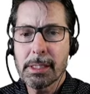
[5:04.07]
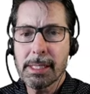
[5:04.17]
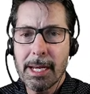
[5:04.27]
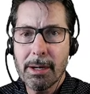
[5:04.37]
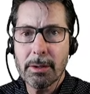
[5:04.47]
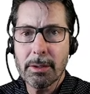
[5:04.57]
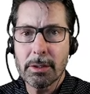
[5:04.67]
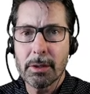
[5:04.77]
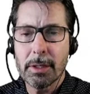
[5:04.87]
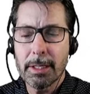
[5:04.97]
this
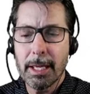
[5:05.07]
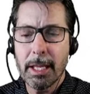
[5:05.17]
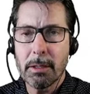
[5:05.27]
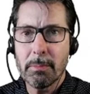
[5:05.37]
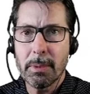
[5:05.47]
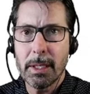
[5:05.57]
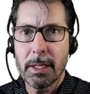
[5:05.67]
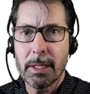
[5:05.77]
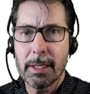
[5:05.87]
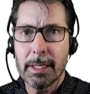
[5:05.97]
character can
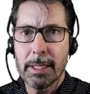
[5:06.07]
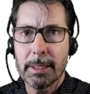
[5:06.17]
be